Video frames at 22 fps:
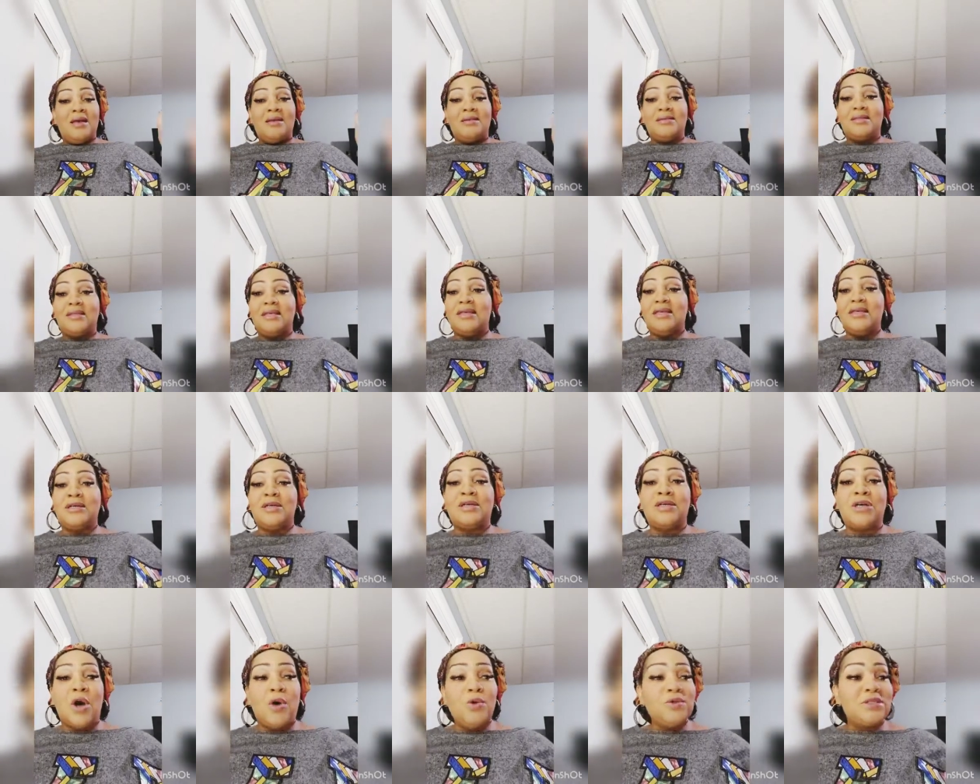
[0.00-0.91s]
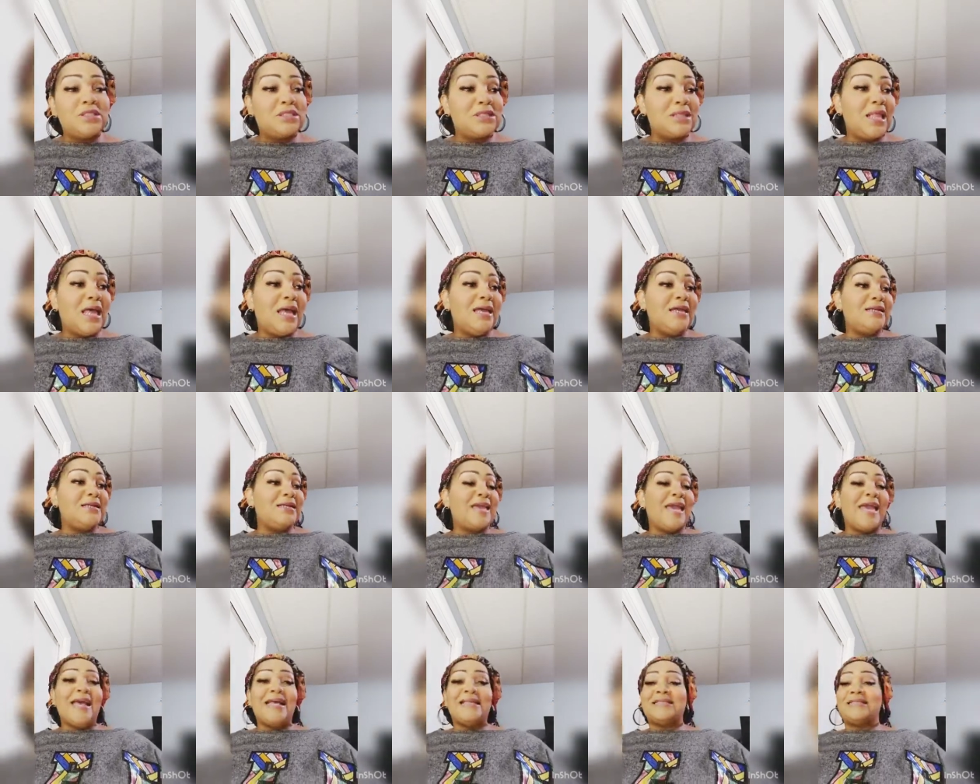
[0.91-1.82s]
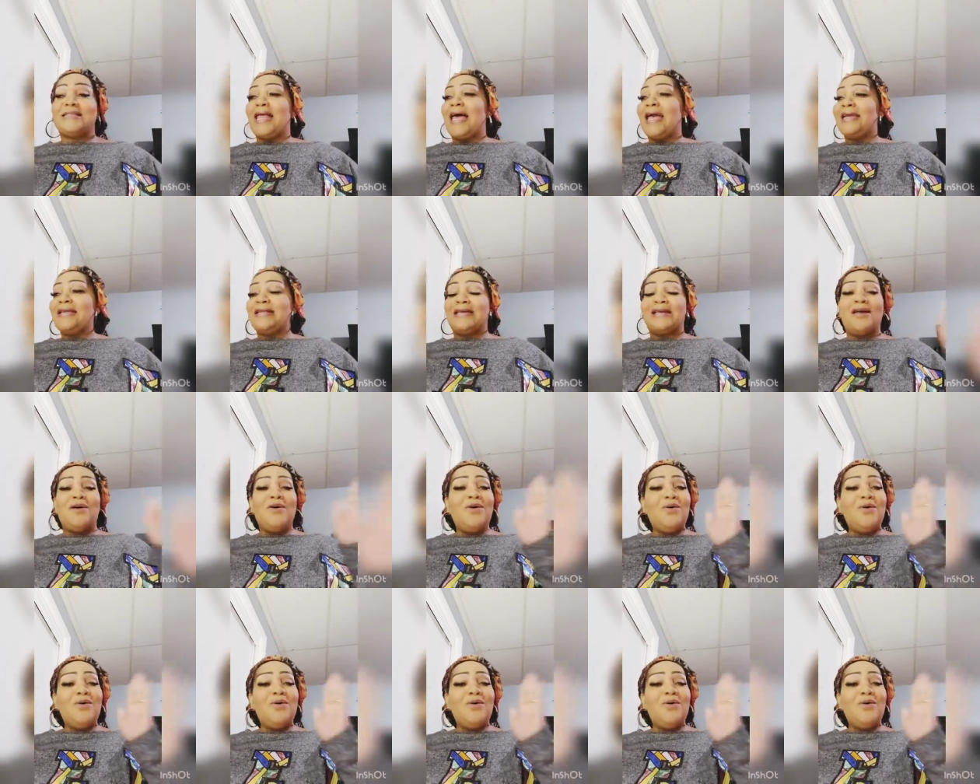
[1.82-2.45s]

the ghost light, gaslighting,